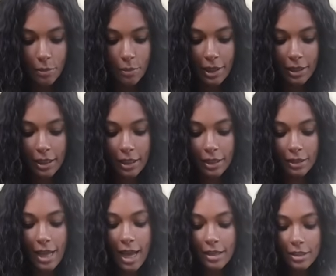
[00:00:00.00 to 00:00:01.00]
But
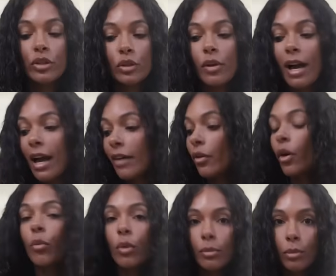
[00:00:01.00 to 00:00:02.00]
yeah, I do
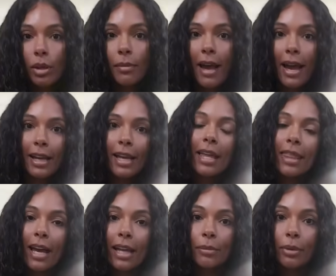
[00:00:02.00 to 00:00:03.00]
have one more bag
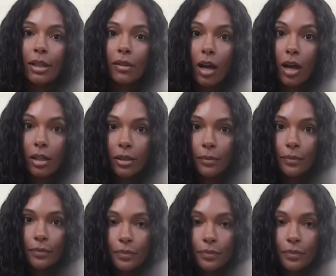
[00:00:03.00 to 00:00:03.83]
that I bring along.